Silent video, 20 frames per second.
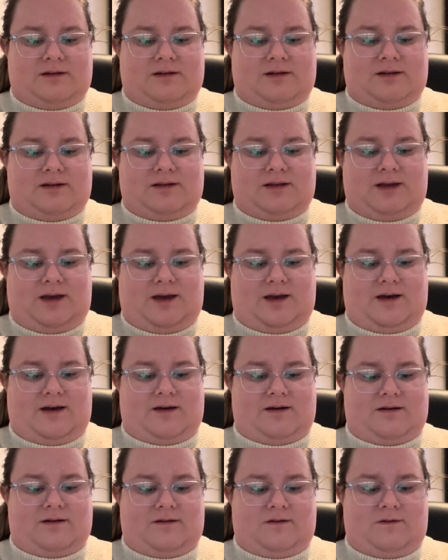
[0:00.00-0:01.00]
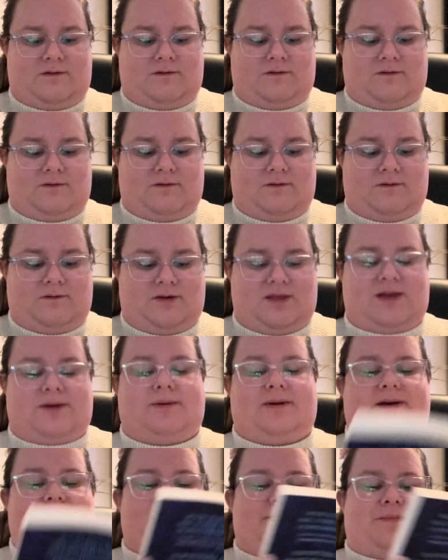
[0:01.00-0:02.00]
does it have, there
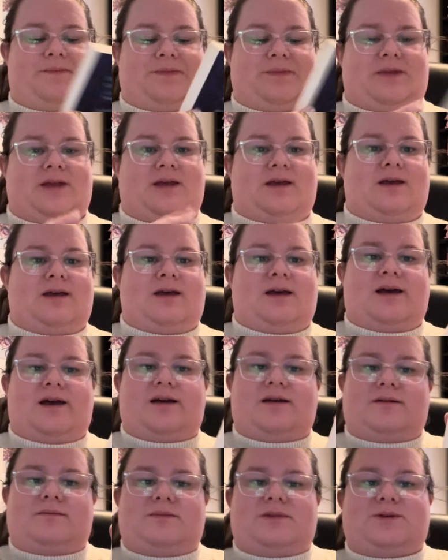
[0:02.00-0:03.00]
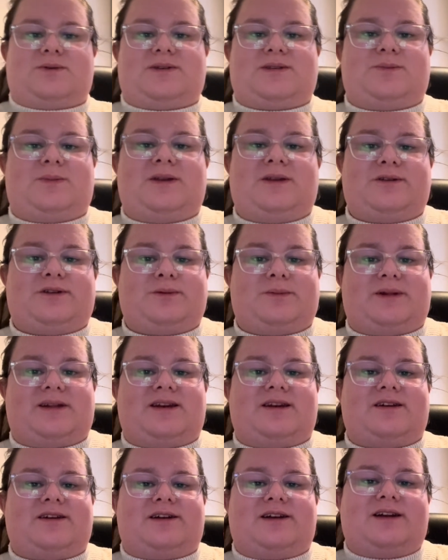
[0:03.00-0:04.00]
we go. So a Spindle
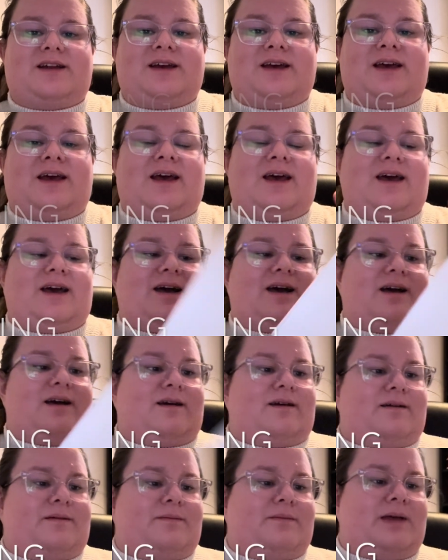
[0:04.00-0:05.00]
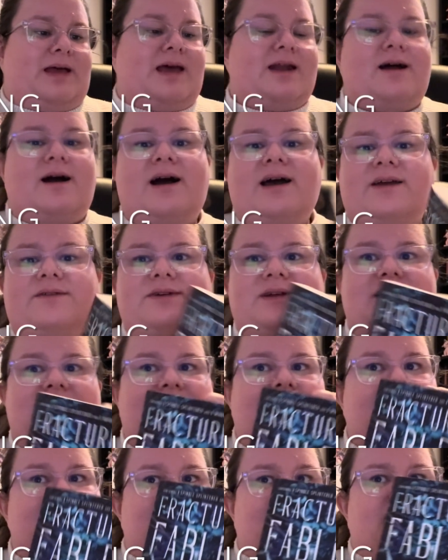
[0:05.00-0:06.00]
Splintered, and I really
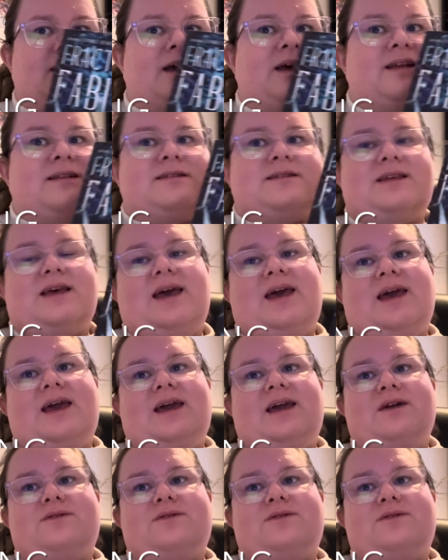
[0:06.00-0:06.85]
liked it. It's a